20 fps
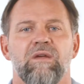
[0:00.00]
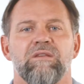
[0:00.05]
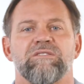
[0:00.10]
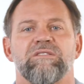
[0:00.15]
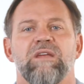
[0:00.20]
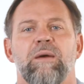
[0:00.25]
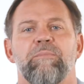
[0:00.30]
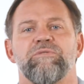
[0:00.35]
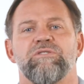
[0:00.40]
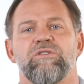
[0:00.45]

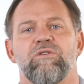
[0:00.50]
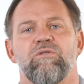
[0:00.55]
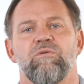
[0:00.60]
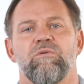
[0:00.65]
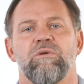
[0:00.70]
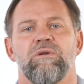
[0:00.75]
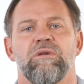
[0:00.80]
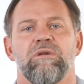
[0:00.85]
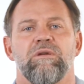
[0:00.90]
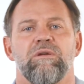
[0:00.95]
Step 2,
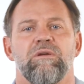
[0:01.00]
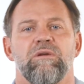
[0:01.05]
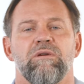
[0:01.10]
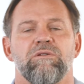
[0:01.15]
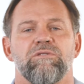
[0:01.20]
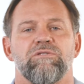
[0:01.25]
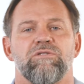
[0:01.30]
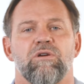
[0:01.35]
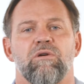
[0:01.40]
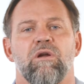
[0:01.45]

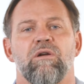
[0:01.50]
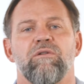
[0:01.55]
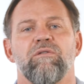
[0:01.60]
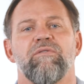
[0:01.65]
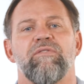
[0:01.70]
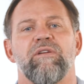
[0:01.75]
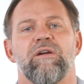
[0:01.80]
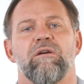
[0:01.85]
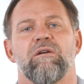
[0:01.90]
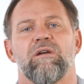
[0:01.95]
turn on your
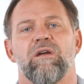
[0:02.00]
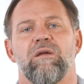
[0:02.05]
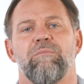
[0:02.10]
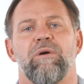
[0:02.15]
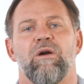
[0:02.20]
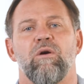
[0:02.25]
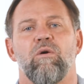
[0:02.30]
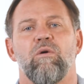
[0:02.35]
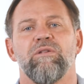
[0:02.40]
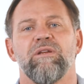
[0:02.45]
Theragun
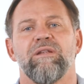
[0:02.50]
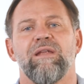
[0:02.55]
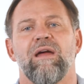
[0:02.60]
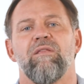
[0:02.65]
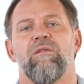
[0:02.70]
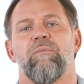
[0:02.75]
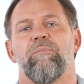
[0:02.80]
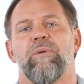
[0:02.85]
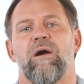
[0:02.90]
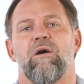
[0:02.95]
by holding down
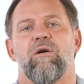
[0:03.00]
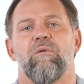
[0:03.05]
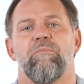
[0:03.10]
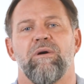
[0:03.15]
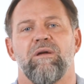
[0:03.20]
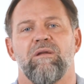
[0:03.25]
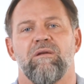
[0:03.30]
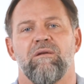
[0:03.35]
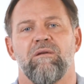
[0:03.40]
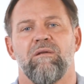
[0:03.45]
the power
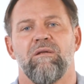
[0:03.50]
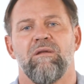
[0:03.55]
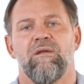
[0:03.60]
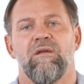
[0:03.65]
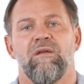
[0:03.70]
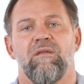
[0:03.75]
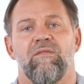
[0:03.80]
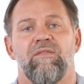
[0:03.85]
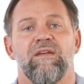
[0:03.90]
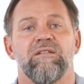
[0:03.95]
button,
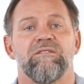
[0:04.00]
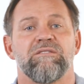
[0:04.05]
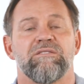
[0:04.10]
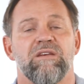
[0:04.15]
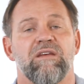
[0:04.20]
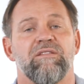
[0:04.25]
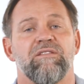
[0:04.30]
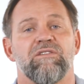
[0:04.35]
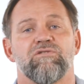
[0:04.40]
then set the